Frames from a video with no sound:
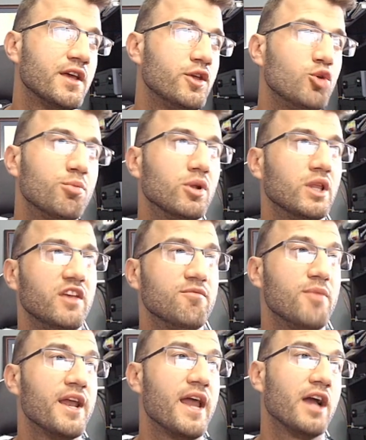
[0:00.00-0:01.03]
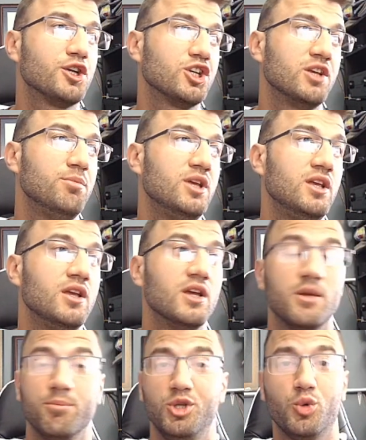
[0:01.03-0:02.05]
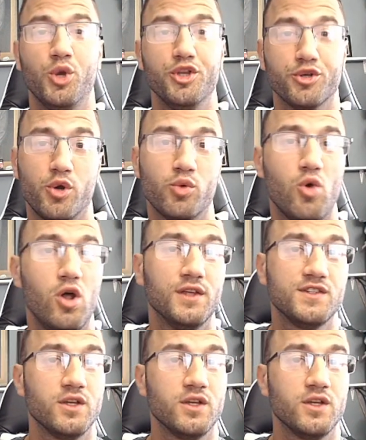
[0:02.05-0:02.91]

that you believe might actually be between your own wallets.